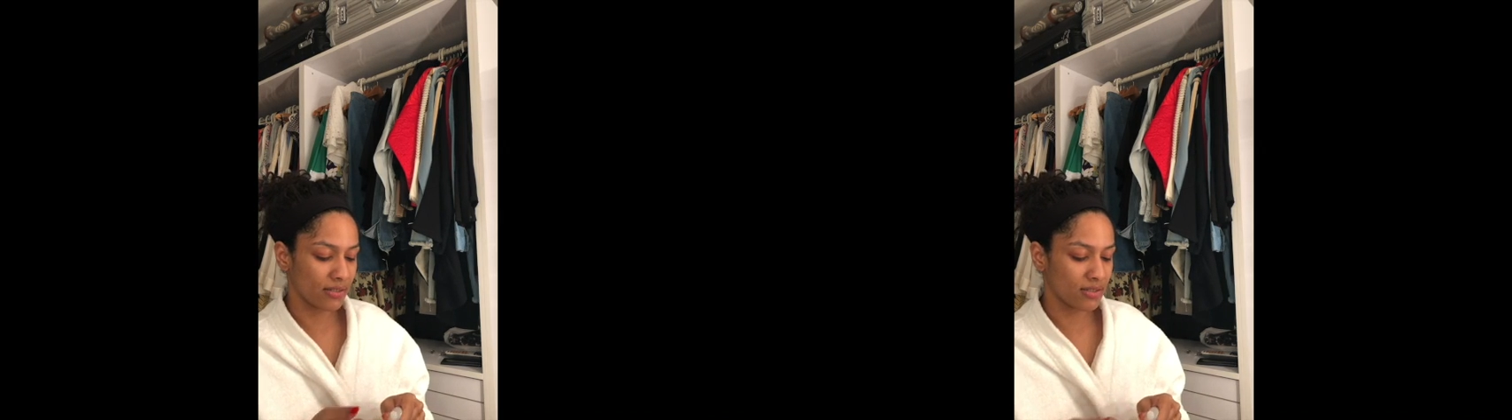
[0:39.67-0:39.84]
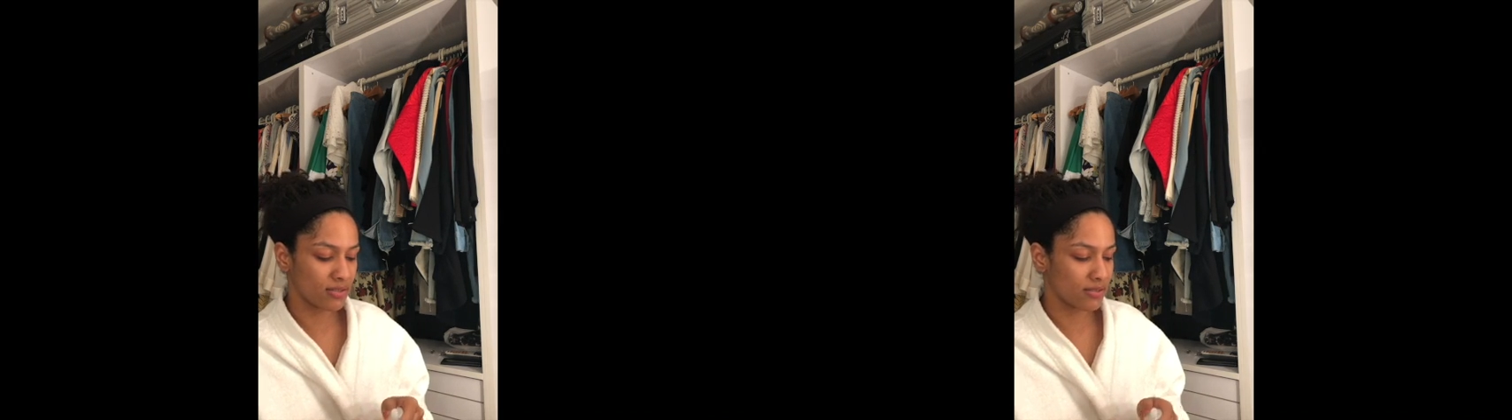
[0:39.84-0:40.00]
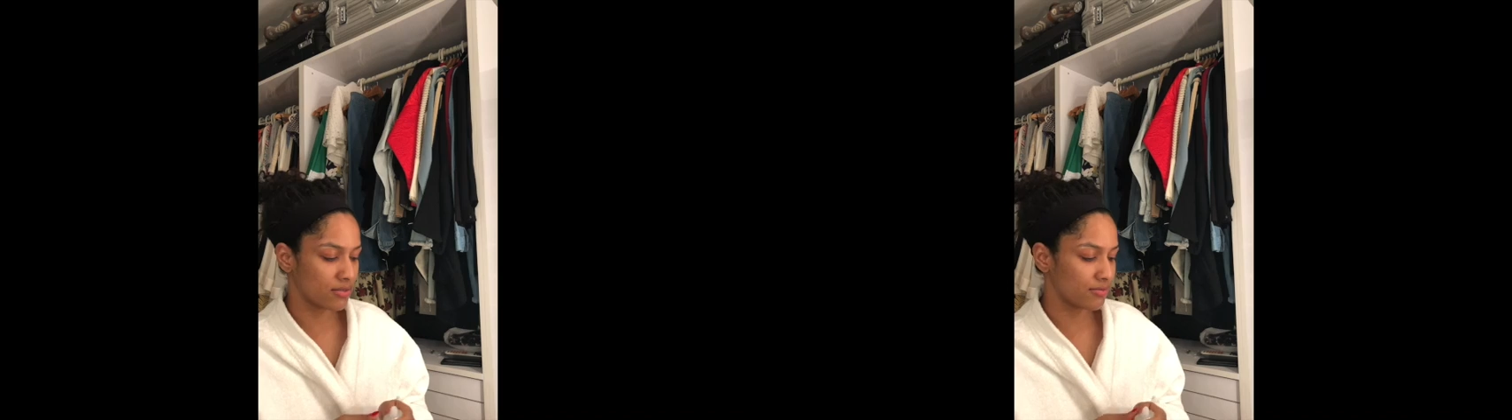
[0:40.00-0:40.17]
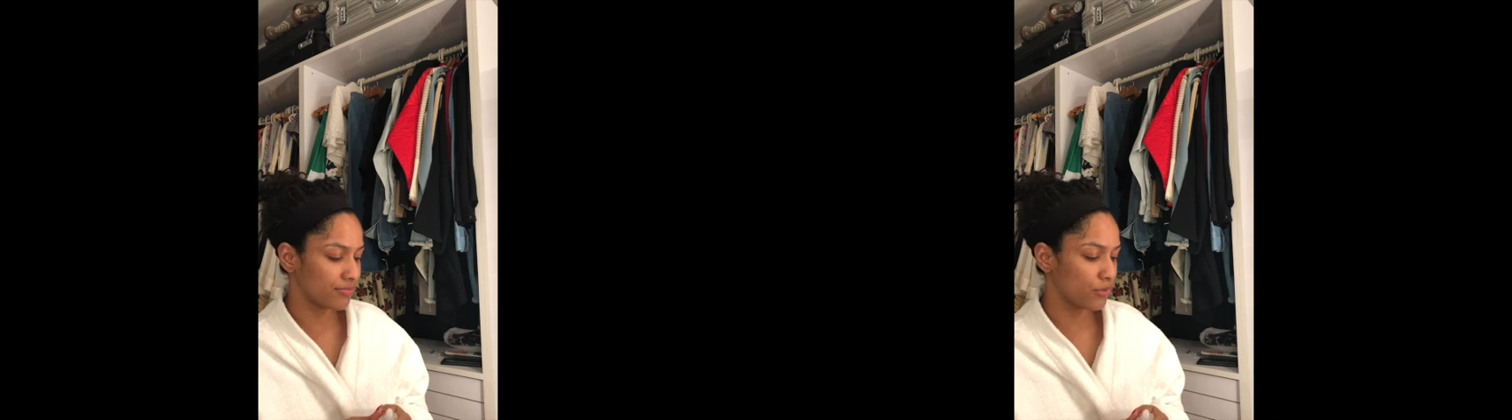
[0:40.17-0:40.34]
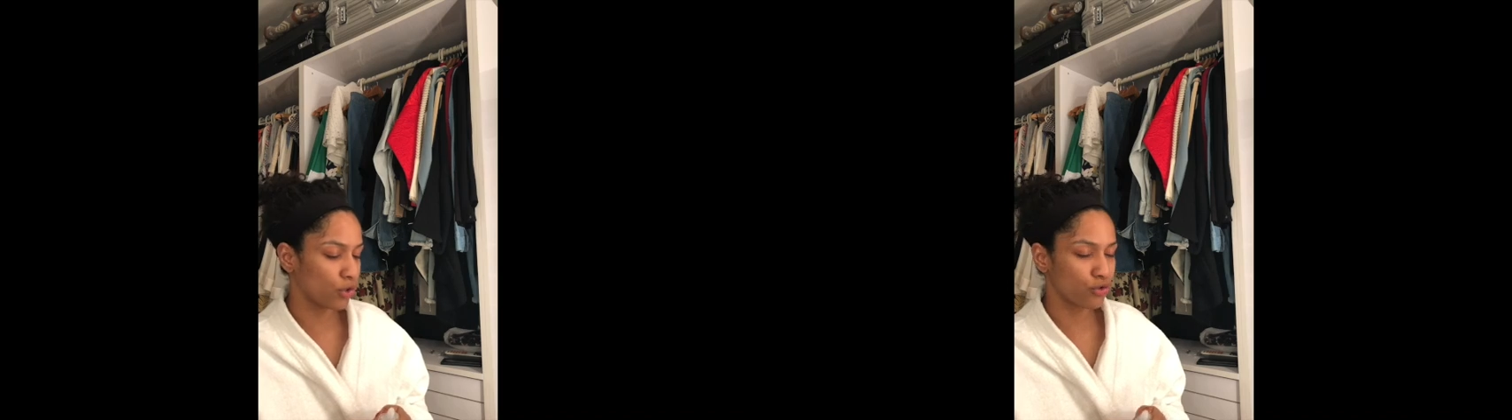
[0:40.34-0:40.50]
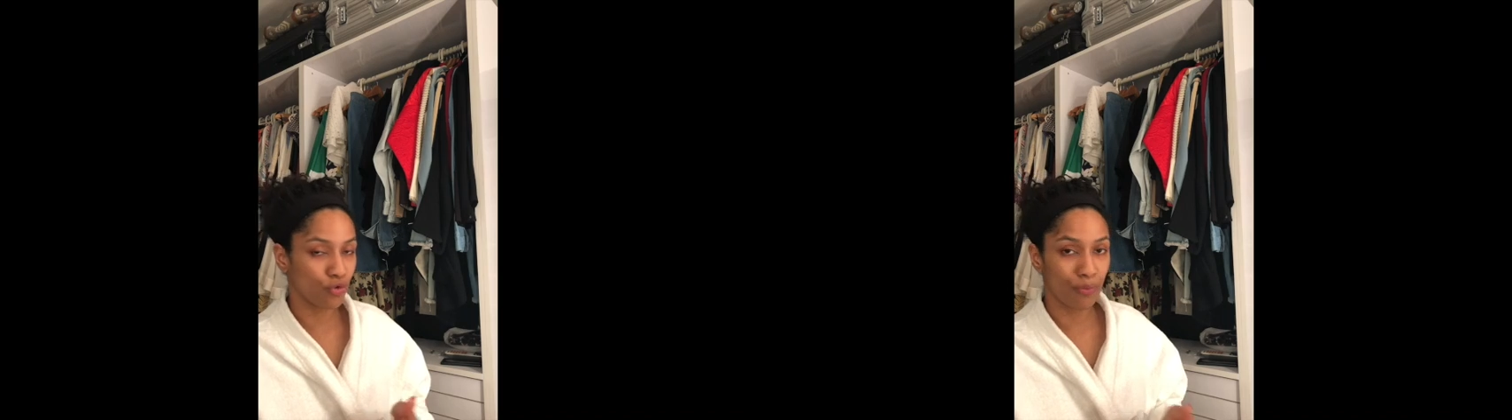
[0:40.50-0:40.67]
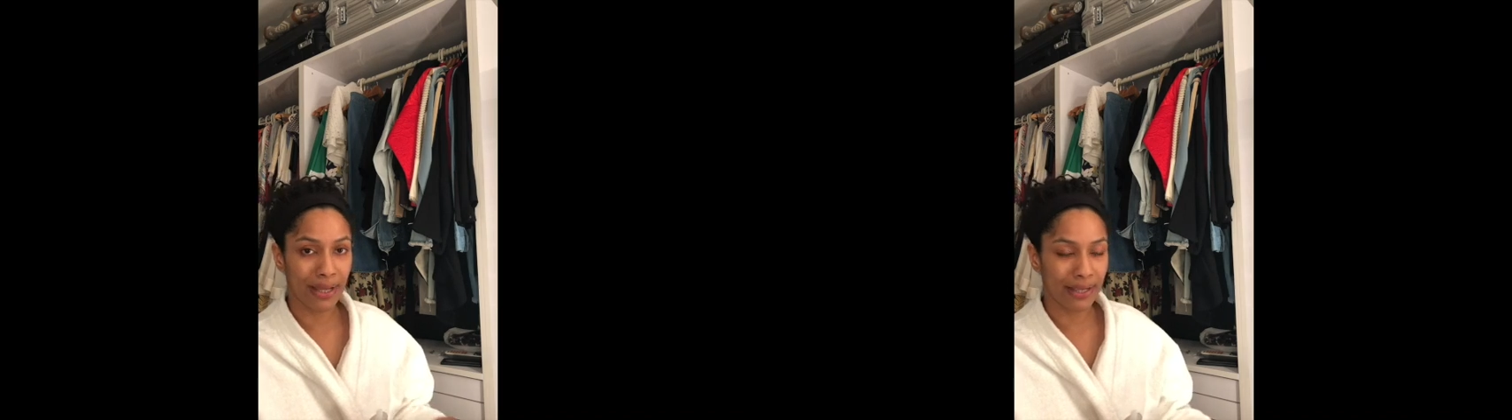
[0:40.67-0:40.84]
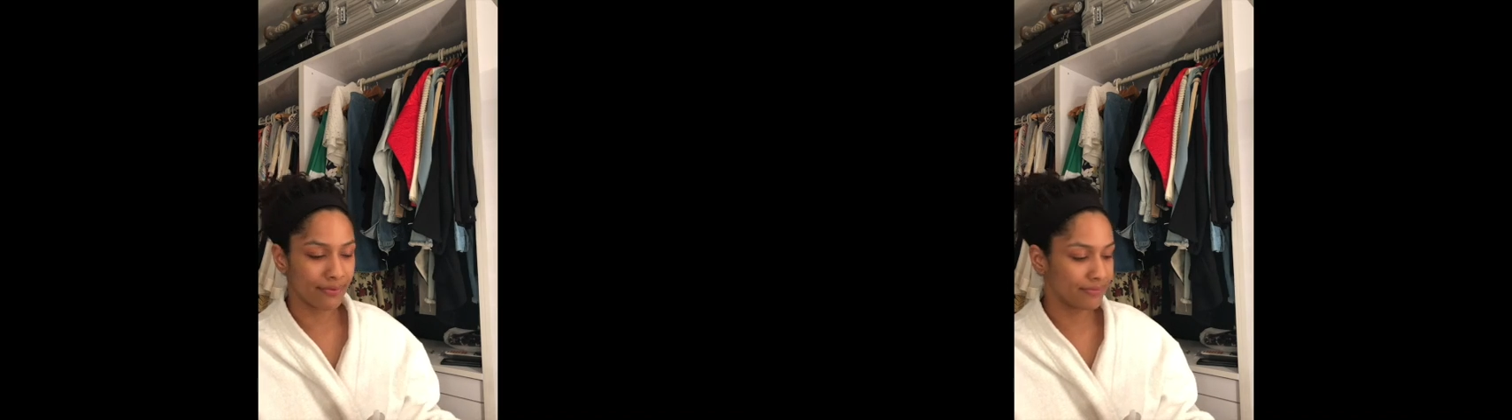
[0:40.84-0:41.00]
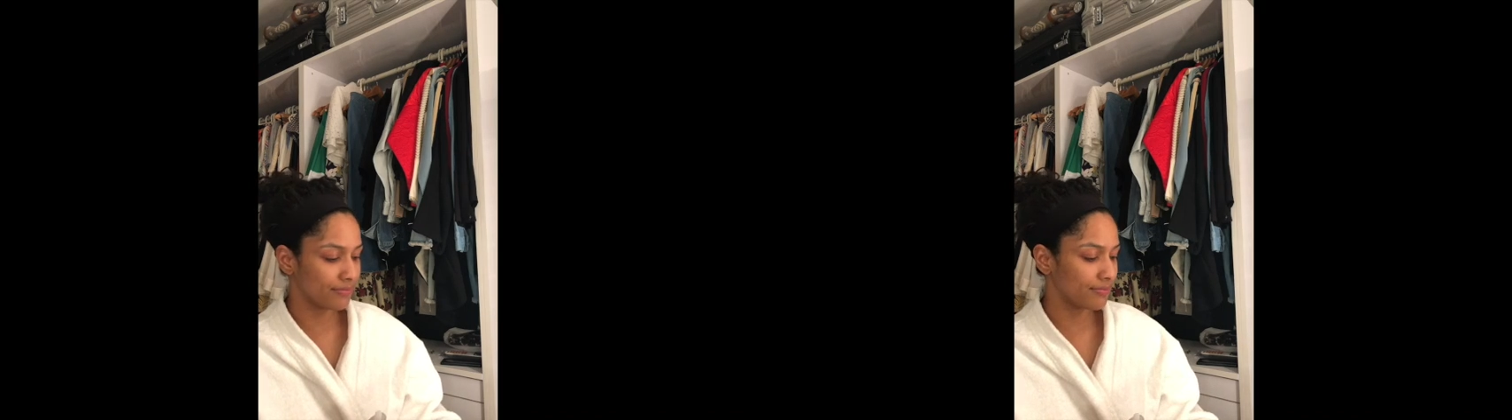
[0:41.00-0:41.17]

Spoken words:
it's not so bad.